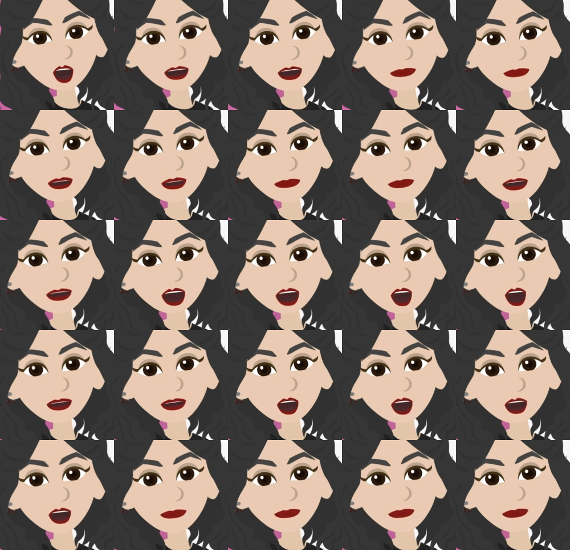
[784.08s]
with
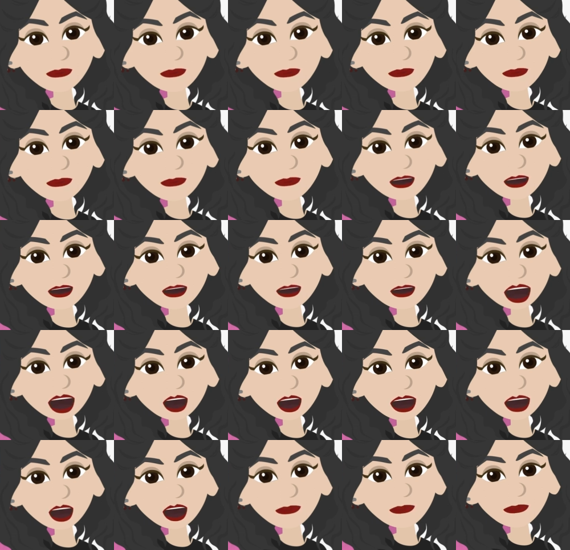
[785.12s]
disabilities with
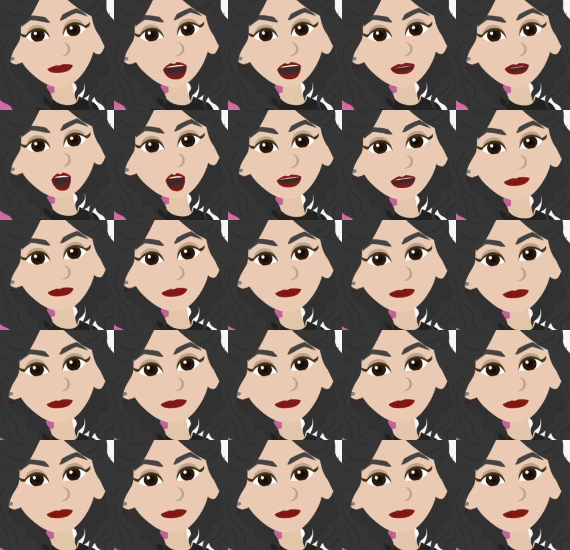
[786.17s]
daily activities,